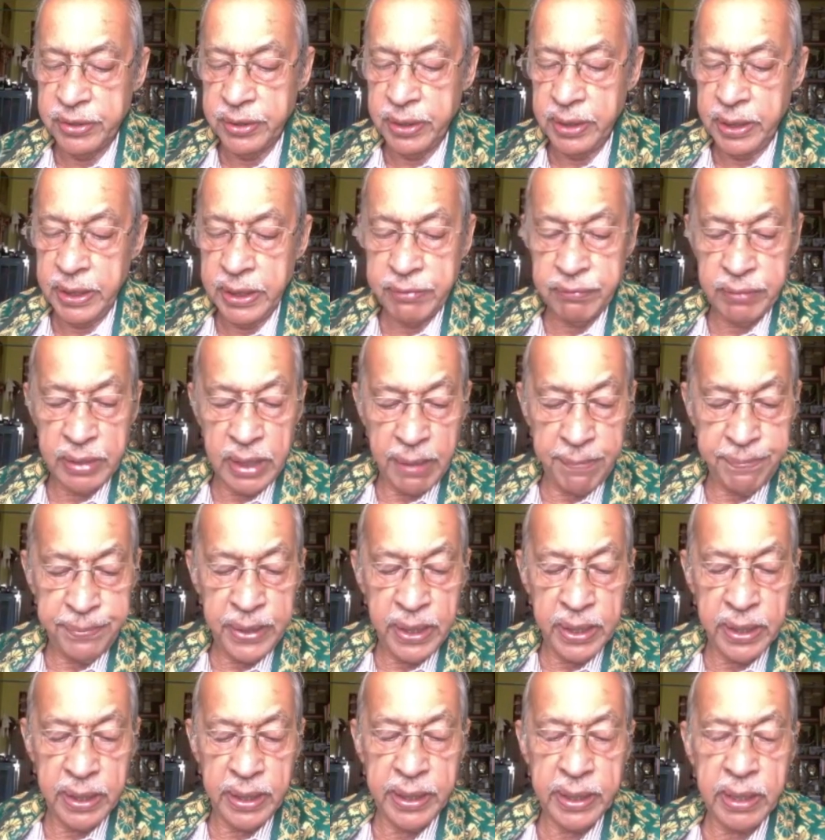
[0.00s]
it will
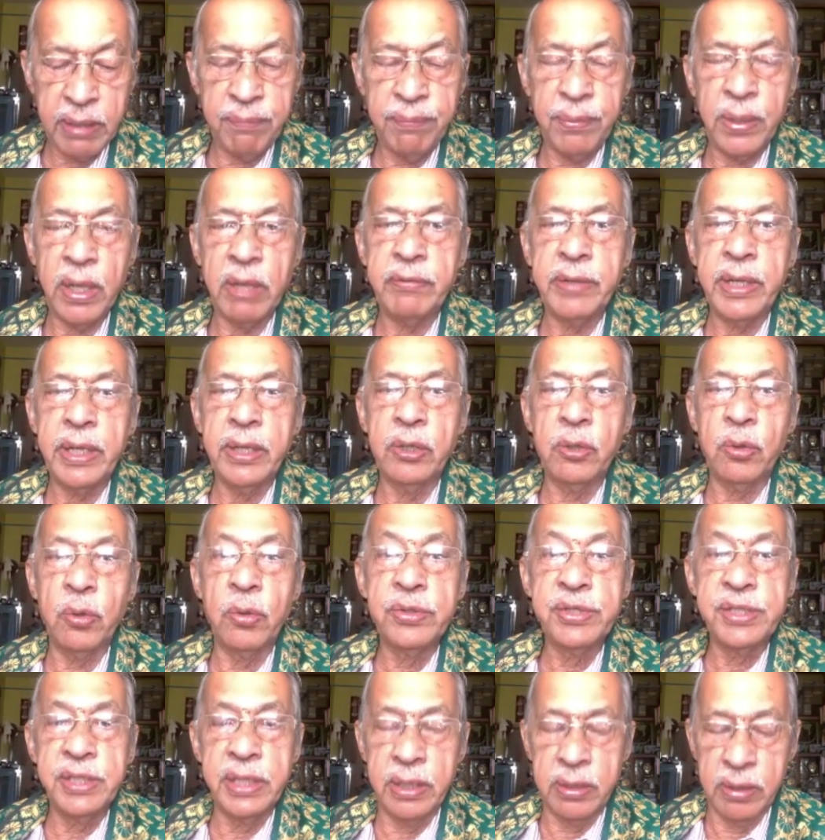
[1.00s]
appear like a flowery,
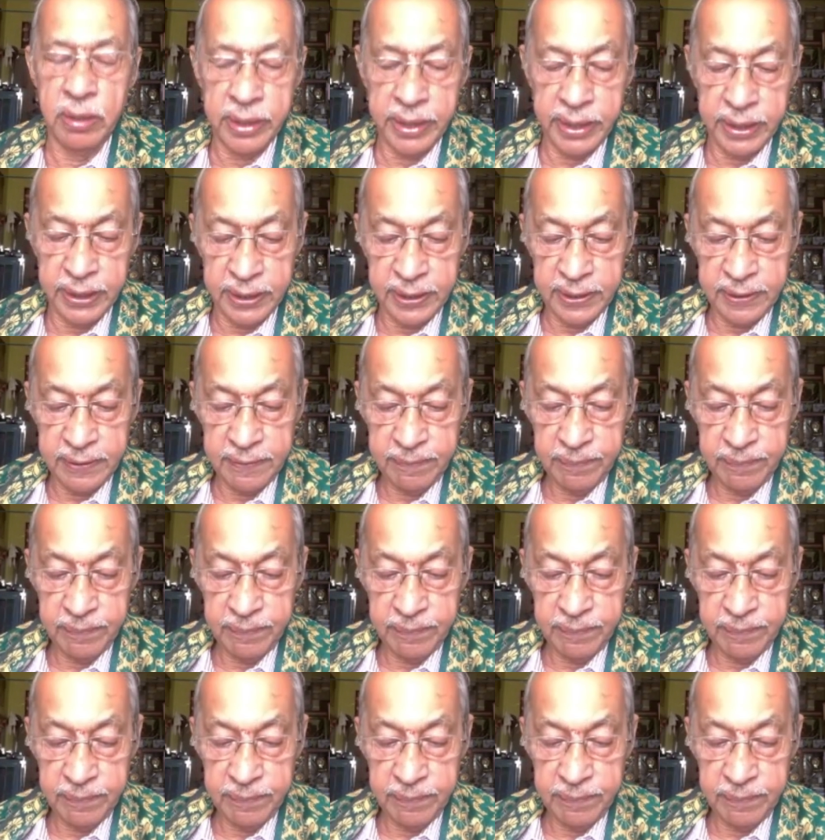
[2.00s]
rosy garden.